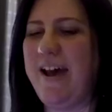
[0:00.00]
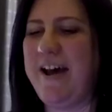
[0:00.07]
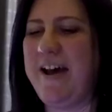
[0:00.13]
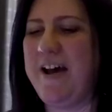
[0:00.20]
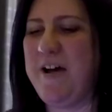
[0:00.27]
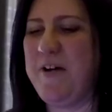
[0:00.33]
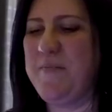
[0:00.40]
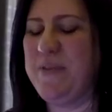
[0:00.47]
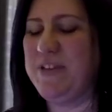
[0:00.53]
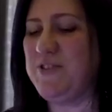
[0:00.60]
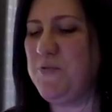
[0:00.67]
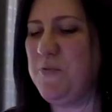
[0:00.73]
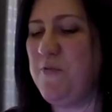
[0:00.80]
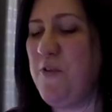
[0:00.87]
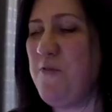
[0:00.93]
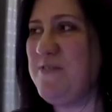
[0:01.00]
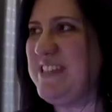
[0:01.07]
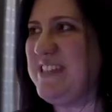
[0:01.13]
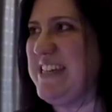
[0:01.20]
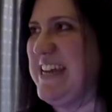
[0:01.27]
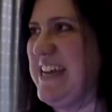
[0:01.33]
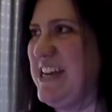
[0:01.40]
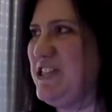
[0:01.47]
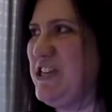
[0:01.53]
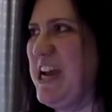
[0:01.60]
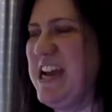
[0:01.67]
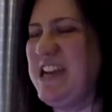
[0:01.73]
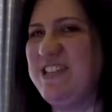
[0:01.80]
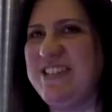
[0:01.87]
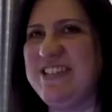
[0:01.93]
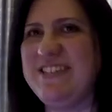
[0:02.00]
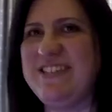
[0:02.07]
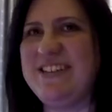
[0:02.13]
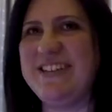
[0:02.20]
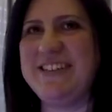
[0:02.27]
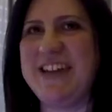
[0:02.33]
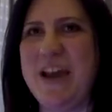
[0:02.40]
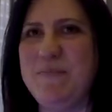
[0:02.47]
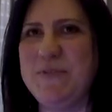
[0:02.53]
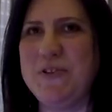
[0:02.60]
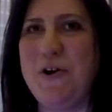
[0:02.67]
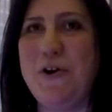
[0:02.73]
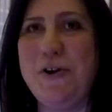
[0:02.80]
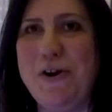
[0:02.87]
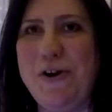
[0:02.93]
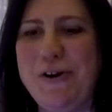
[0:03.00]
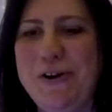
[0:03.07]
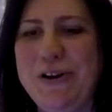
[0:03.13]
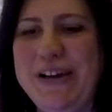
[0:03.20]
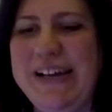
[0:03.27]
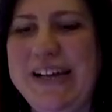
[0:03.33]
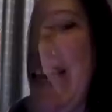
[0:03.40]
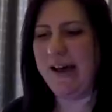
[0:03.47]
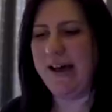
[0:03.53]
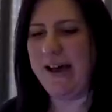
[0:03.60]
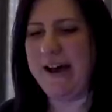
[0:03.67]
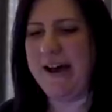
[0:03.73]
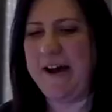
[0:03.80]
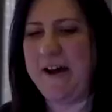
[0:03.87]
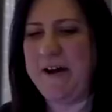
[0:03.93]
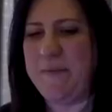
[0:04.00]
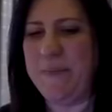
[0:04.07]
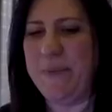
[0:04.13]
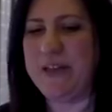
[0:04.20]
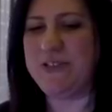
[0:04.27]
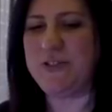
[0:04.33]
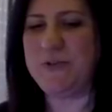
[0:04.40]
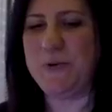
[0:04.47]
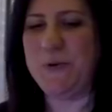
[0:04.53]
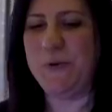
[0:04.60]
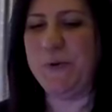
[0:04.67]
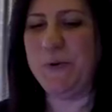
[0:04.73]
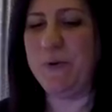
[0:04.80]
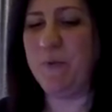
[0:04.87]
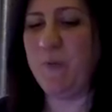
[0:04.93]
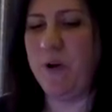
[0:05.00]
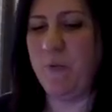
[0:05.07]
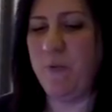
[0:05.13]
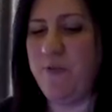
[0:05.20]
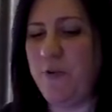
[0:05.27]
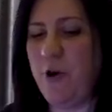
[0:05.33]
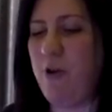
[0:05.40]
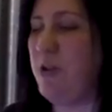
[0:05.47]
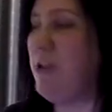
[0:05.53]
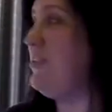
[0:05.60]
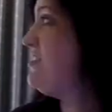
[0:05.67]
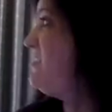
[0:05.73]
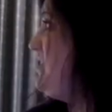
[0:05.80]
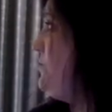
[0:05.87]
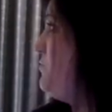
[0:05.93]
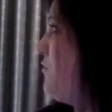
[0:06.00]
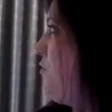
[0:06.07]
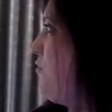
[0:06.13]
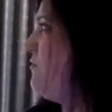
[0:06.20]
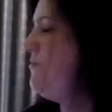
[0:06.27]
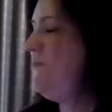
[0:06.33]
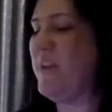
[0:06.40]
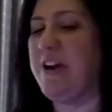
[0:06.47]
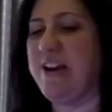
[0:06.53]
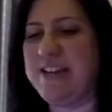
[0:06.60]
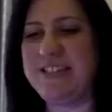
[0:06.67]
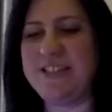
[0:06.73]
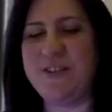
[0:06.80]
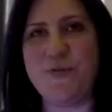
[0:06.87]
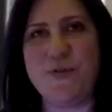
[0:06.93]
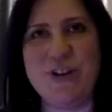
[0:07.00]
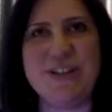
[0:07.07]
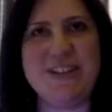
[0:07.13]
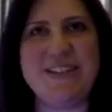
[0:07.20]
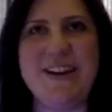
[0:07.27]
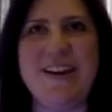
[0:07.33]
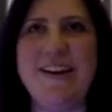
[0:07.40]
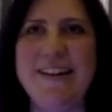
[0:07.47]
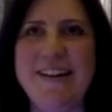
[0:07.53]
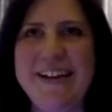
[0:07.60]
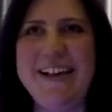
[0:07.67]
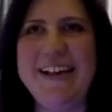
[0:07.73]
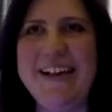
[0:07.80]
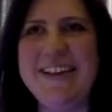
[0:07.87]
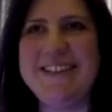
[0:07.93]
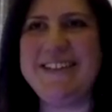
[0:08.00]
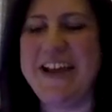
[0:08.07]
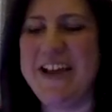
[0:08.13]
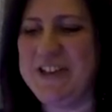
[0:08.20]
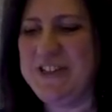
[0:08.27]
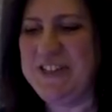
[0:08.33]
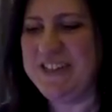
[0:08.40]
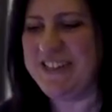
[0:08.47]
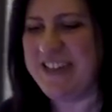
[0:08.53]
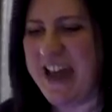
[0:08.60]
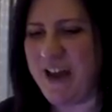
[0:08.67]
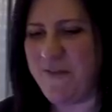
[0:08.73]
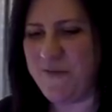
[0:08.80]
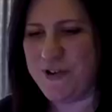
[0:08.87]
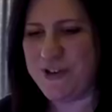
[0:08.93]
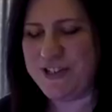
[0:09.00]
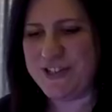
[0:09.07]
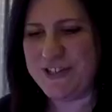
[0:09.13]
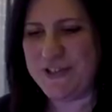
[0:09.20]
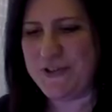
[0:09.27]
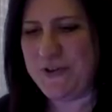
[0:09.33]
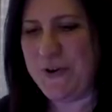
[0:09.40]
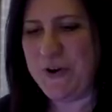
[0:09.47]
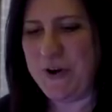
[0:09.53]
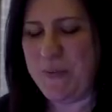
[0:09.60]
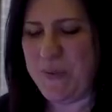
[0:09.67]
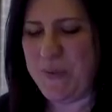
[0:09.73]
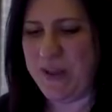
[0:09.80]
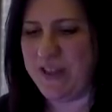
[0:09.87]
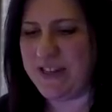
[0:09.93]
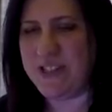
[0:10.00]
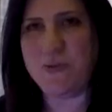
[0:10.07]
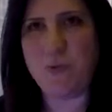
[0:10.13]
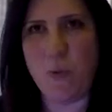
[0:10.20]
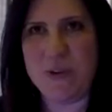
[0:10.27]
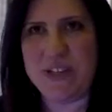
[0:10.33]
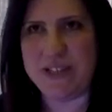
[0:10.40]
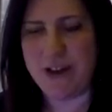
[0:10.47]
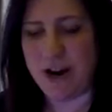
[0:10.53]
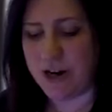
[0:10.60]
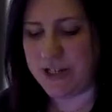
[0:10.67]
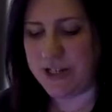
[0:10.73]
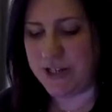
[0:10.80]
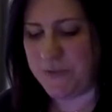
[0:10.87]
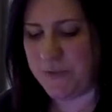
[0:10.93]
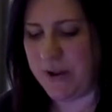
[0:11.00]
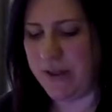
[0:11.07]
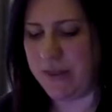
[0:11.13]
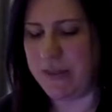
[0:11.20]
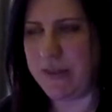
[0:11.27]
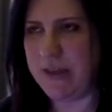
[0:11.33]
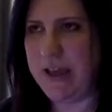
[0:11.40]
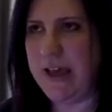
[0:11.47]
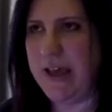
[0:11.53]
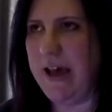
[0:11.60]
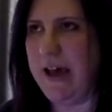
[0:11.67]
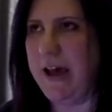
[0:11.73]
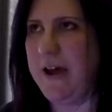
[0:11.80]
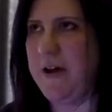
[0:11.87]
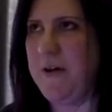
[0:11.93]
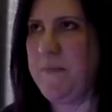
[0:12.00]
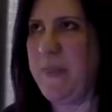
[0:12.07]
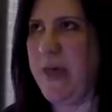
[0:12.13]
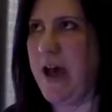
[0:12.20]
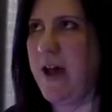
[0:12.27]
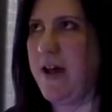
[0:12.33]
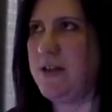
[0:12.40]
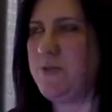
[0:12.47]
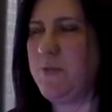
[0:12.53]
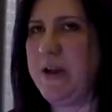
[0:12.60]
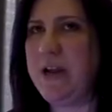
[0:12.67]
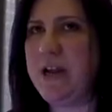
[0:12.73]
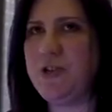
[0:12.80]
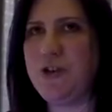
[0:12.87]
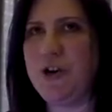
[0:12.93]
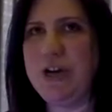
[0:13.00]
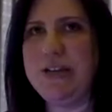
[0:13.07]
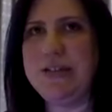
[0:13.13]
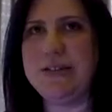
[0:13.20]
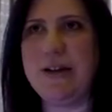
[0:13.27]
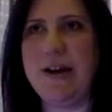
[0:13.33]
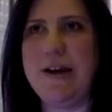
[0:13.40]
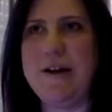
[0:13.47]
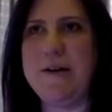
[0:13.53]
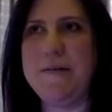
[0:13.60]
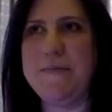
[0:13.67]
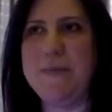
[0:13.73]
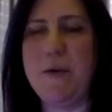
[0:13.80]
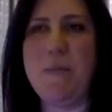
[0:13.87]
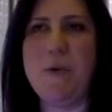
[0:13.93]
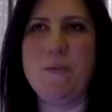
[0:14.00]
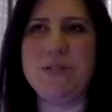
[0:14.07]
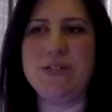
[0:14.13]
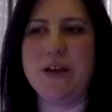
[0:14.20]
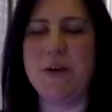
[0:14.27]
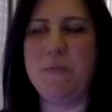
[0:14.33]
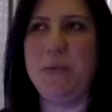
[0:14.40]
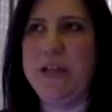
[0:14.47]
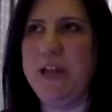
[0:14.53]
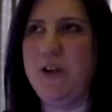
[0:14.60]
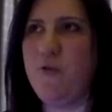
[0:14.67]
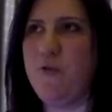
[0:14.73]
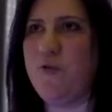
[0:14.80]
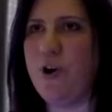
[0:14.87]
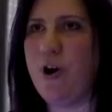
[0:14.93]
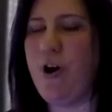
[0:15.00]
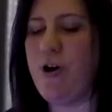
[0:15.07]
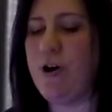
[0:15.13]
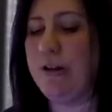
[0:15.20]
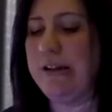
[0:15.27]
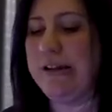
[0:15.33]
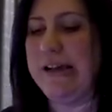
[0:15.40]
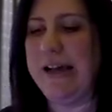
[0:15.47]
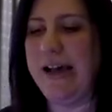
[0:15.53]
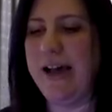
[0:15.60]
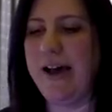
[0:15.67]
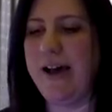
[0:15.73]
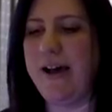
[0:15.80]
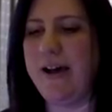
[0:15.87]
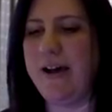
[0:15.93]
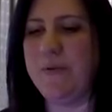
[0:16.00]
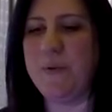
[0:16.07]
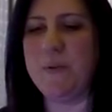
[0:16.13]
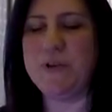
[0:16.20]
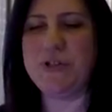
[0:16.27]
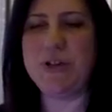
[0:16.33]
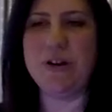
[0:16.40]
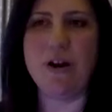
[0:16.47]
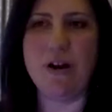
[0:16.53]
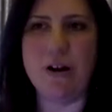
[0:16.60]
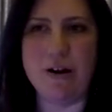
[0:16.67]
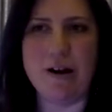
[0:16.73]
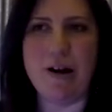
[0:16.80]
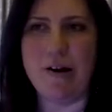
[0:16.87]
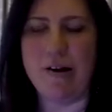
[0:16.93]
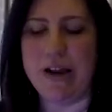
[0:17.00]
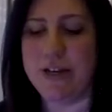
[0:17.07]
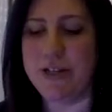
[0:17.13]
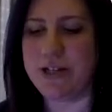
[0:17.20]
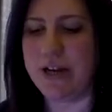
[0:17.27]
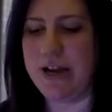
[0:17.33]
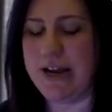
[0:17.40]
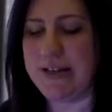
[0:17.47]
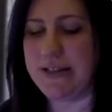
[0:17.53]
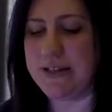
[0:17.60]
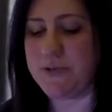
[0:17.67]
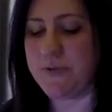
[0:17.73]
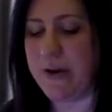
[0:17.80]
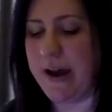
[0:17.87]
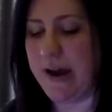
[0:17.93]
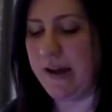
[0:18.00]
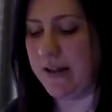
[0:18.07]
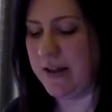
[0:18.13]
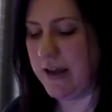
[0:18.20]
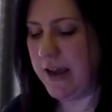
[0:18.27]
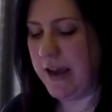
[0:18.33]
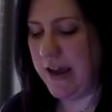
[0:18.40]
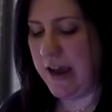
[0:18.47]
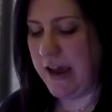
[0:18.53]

So we've obviously changed as time's gone on. So we've got various different sections and adverts and so on, but this is what we started with. And when I joined them, it was a complete overhaul. We were doing our intranet as well.